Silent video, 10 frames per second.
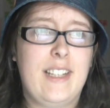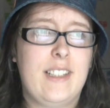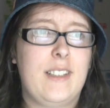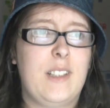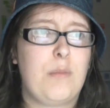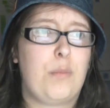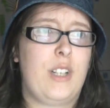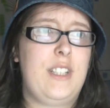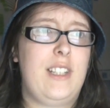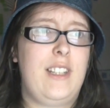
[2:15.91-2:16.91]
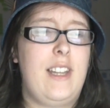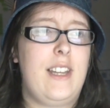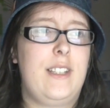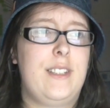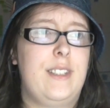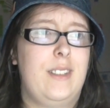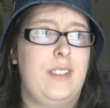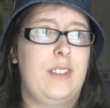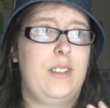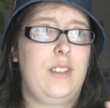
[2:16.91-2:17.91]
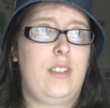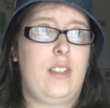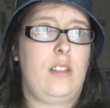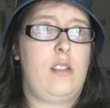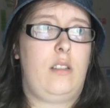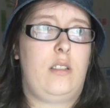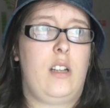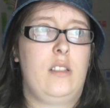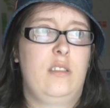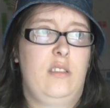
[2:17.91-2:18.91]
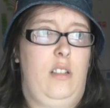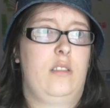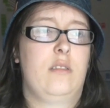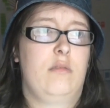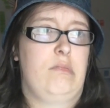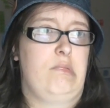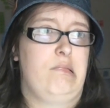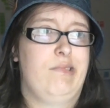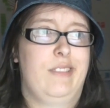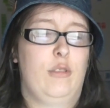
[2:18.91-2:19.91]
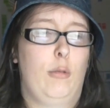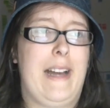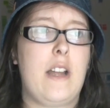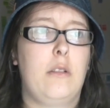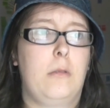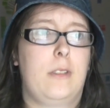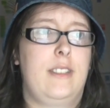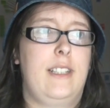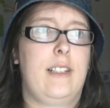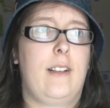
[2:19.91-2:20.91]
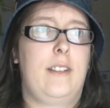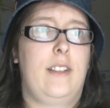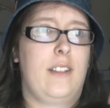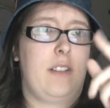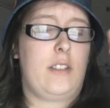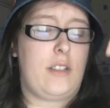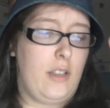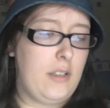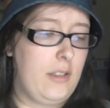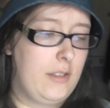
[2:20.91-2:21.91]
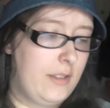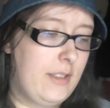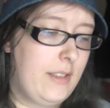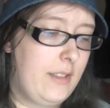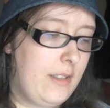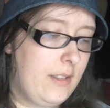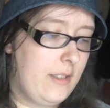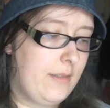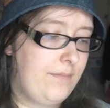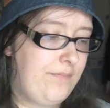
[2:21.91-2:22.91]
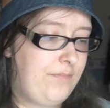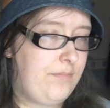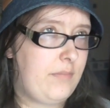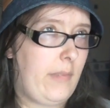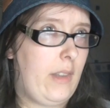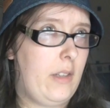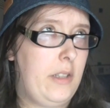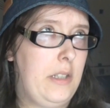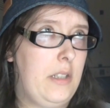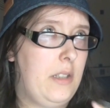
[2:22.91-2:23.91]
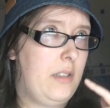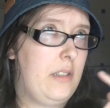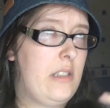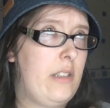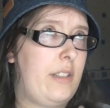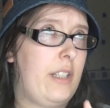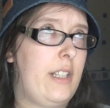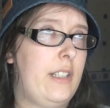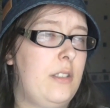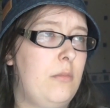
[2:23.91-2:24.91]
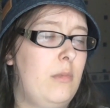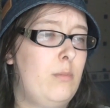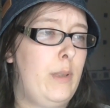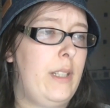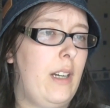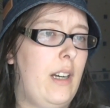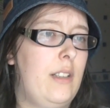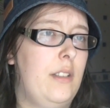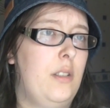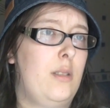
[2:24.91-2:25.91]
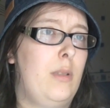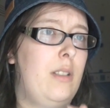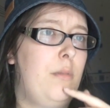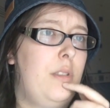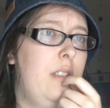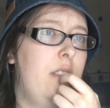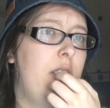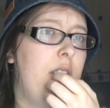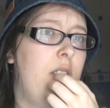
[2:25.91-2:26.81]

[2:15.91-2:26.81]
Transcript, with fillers: I mean, Britain is Wales and England and Scotland and um, no, yeah, the United Kingdom would be Ireland as well, wouldn't it?